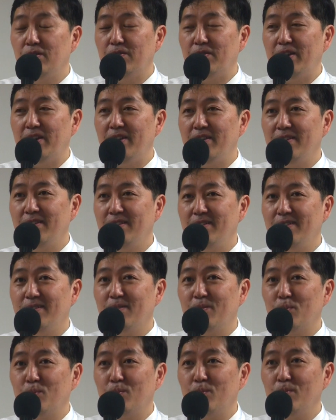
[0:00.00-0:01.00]
right?
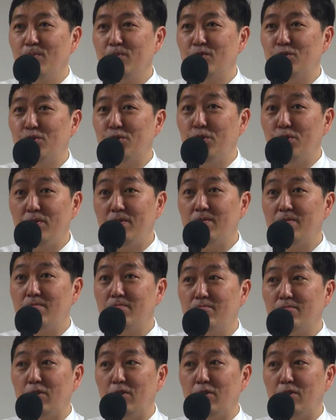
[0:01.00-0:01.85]
Truth